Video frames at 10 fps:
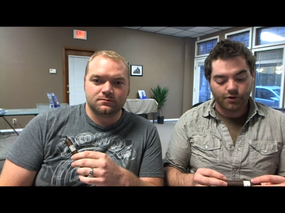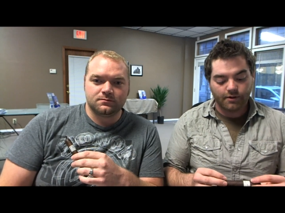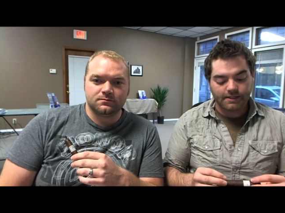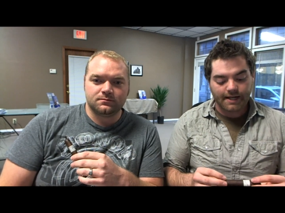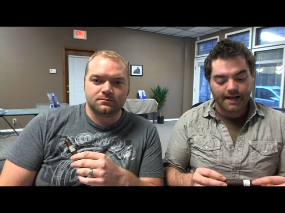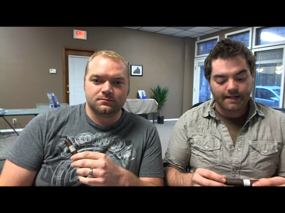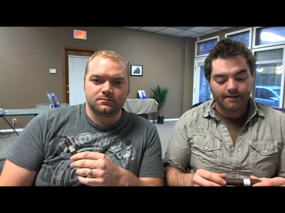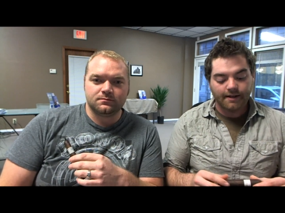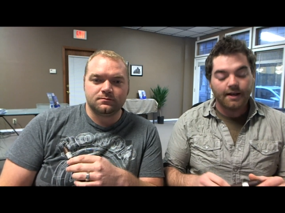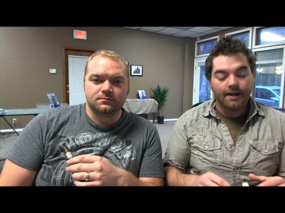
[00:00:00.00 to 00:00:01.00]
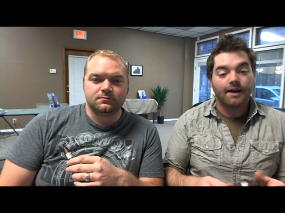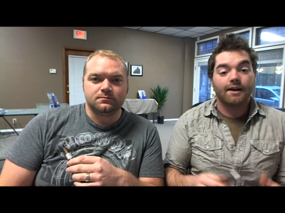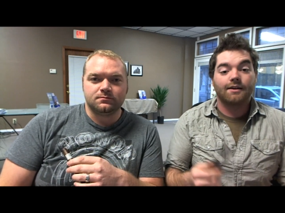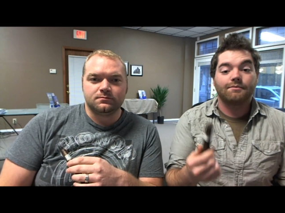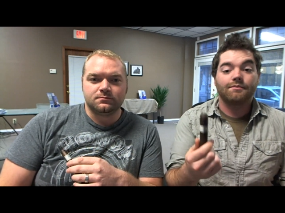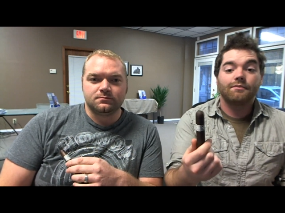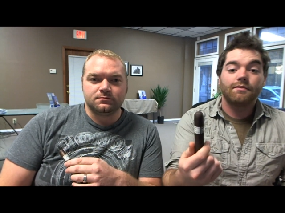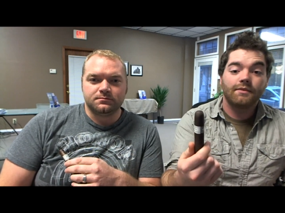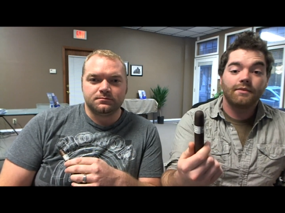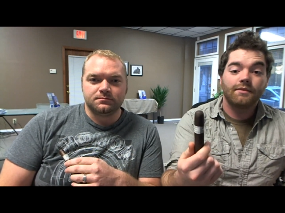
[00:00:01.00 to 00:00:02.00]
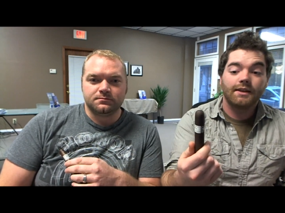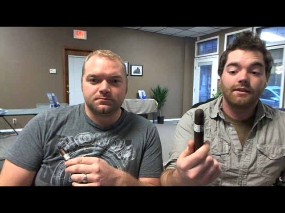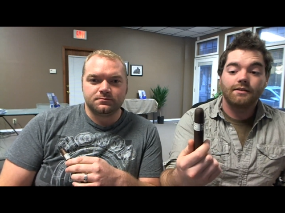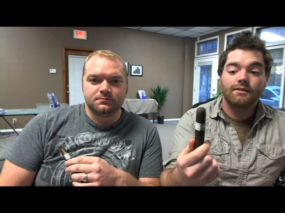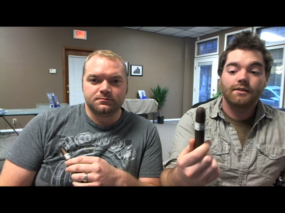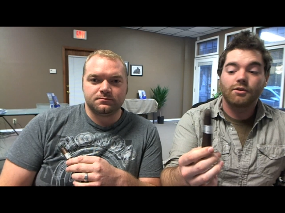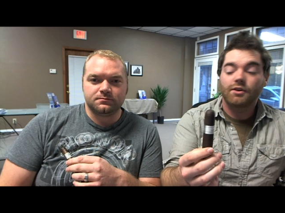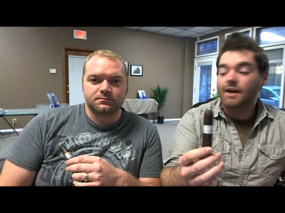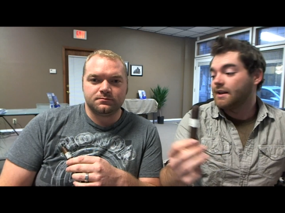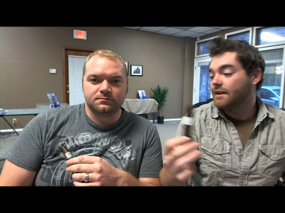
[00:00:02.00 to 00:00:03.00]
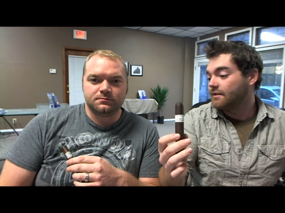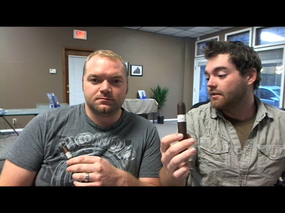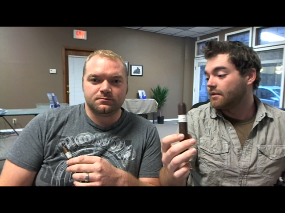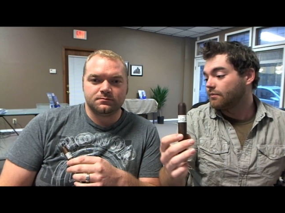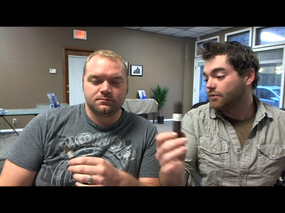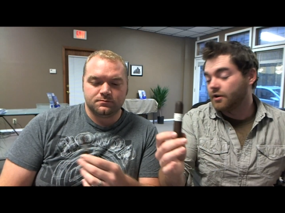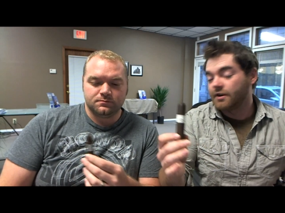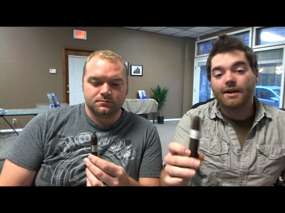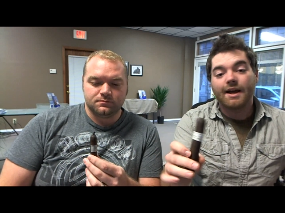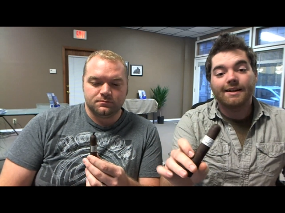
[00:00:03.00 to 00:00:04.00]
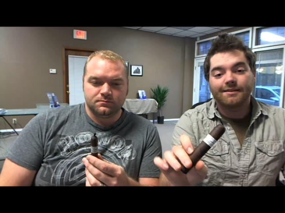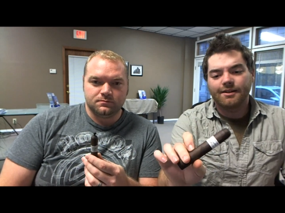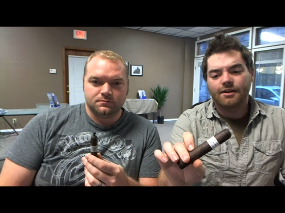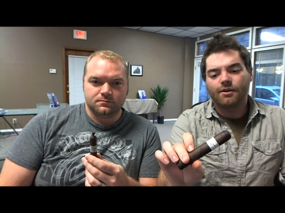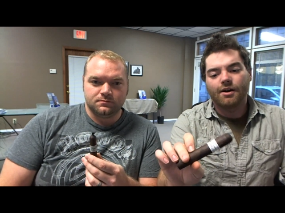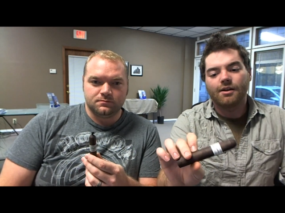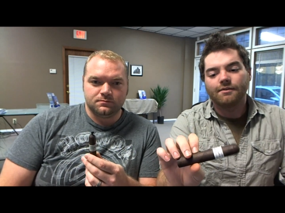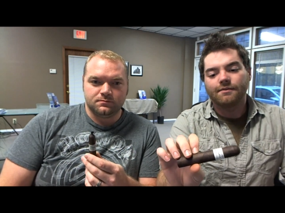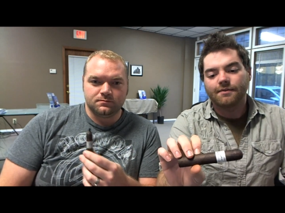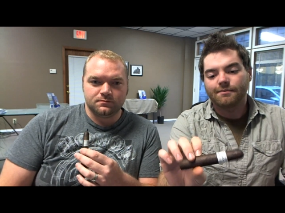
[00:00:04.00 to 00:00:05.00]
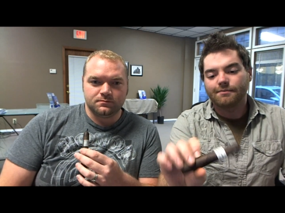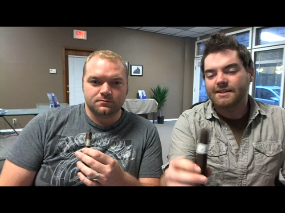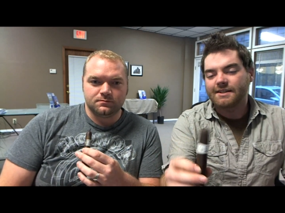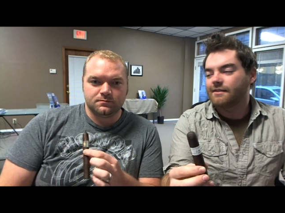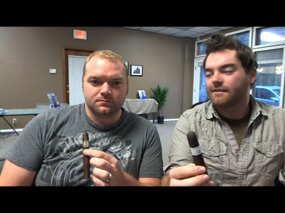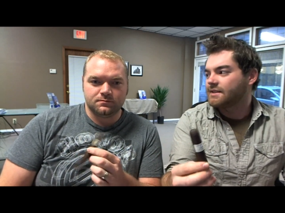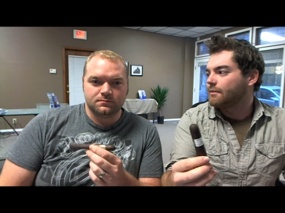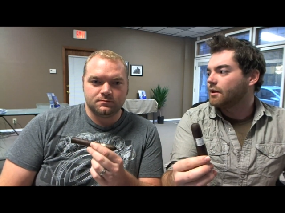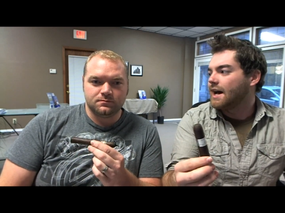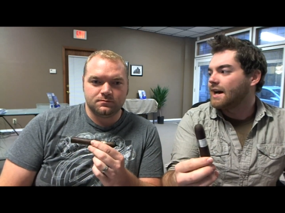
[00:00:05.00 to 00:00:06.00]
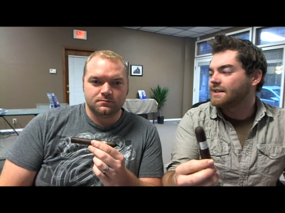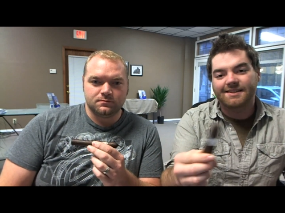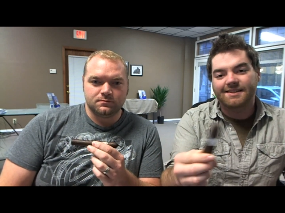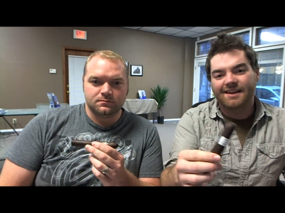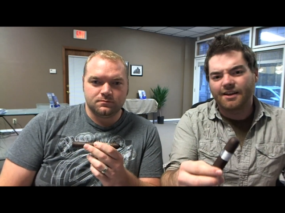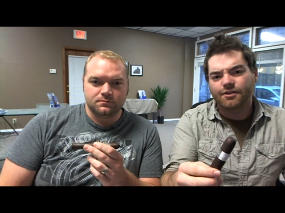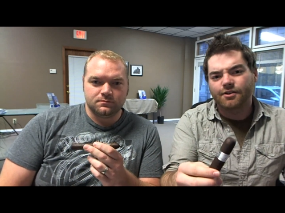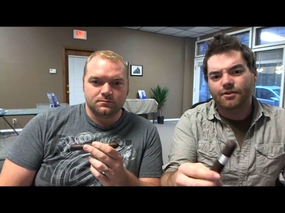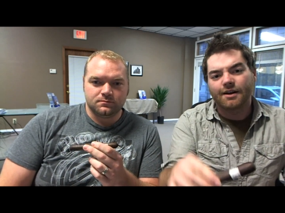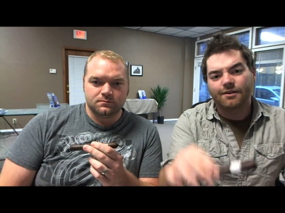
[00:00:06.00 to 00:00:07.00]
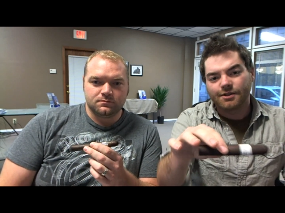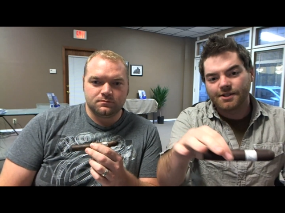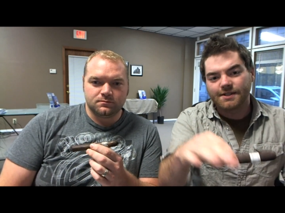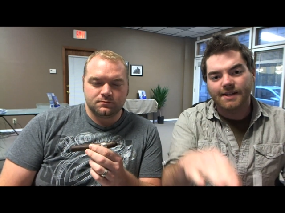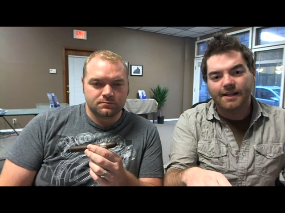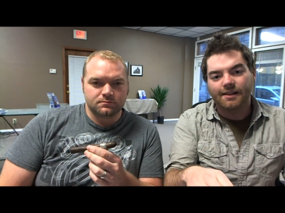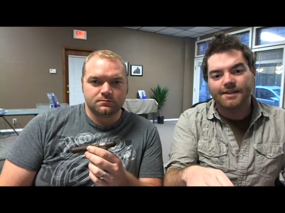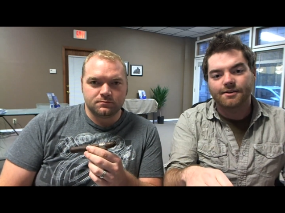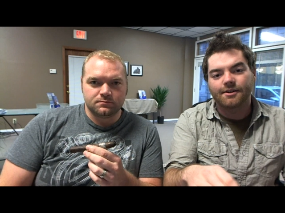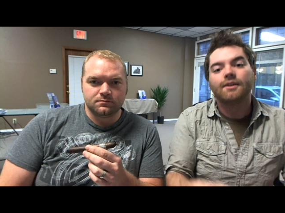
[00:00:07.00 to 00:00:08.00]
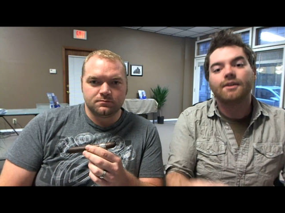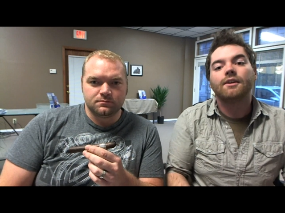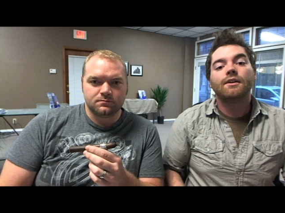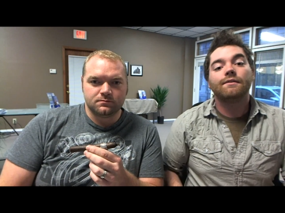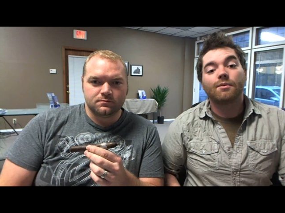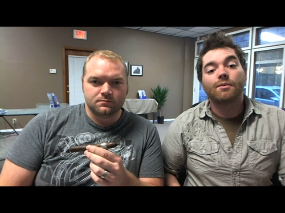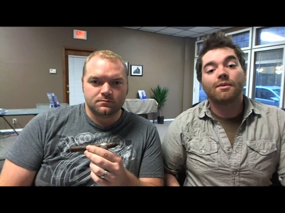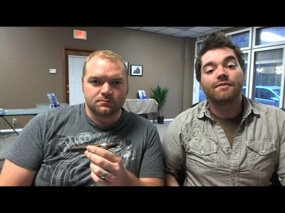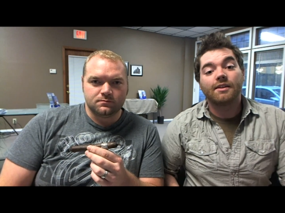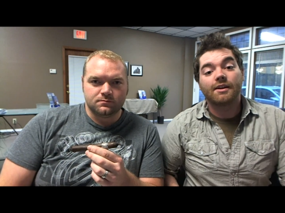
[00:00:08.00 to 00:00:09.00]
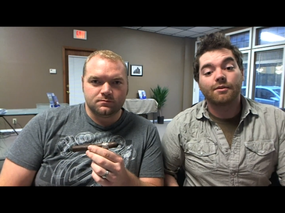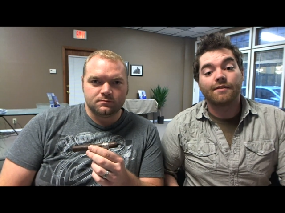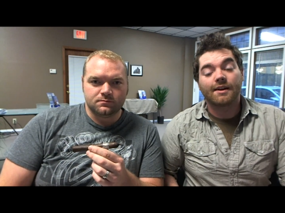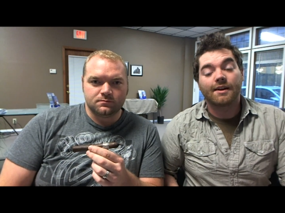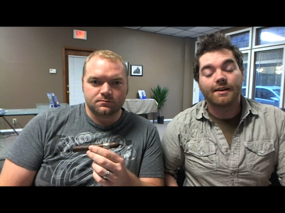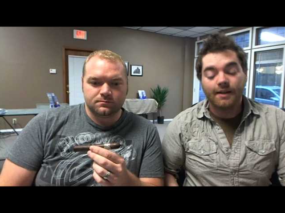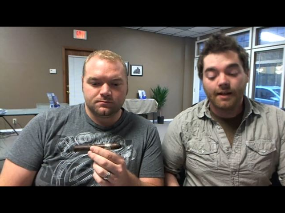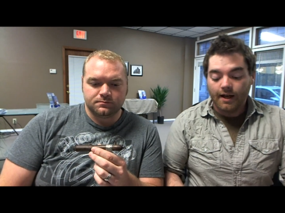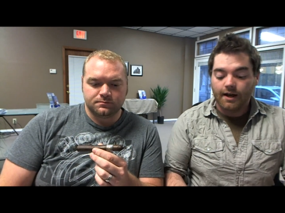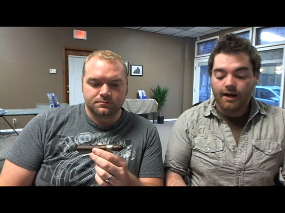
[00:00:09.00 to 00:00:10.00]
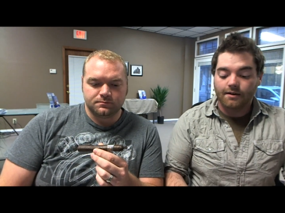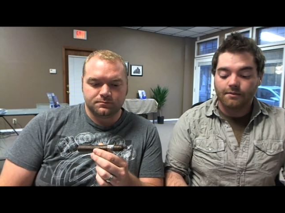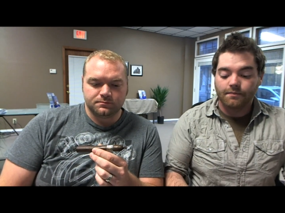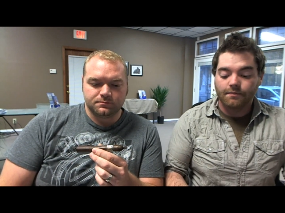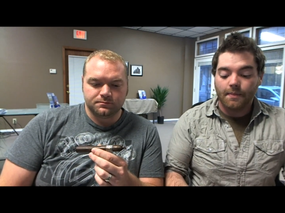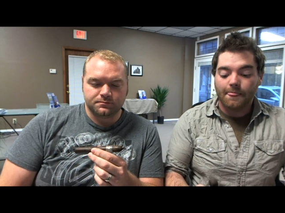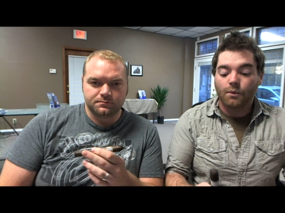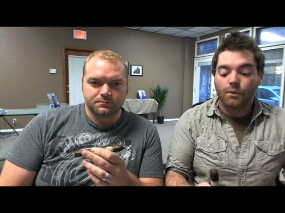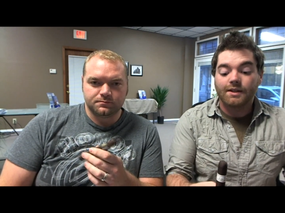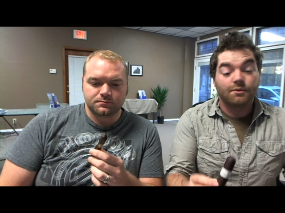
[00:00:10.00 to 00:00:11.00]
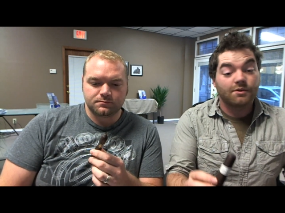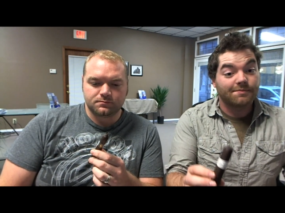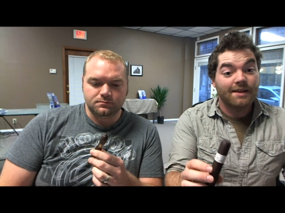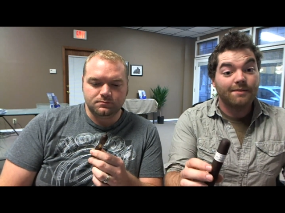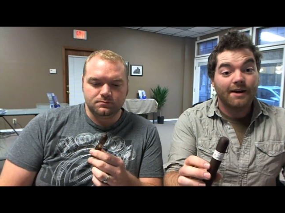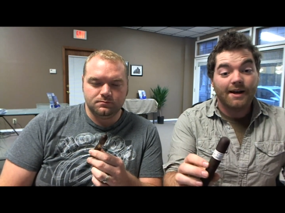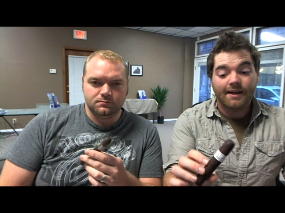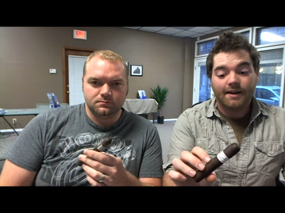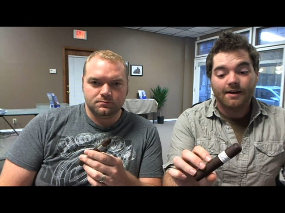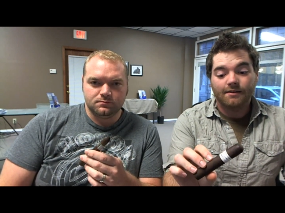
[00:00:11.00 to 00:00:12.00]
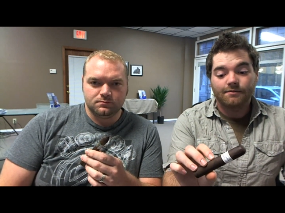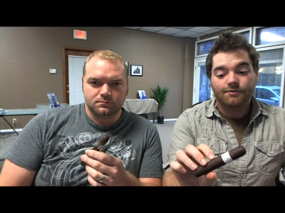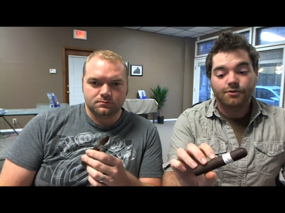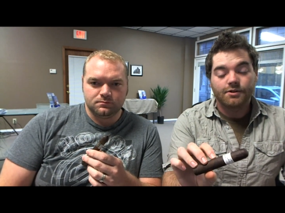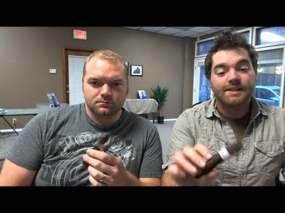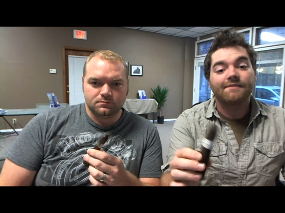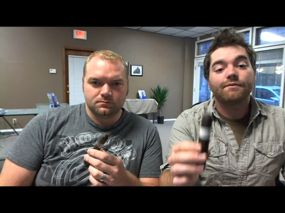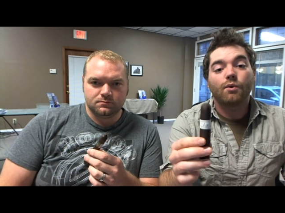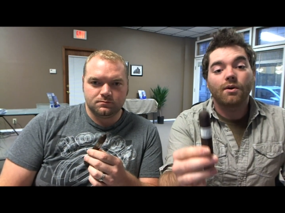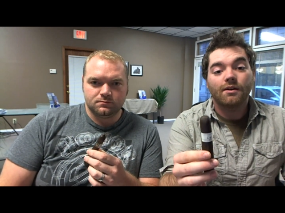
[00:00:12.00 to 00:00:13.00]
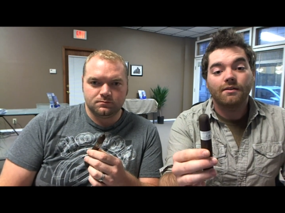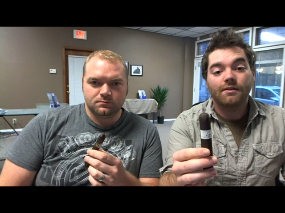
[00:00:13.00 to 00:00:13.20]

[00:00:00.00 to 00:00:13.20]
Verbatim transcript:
Speaker 1: Drew Estate. Um, the number nine and the Dirty Rat, you know, all of basically the same class. It's not the Underground, which is a lesser form of the Liga Privada. Um, It was made by uh, Drew Estate for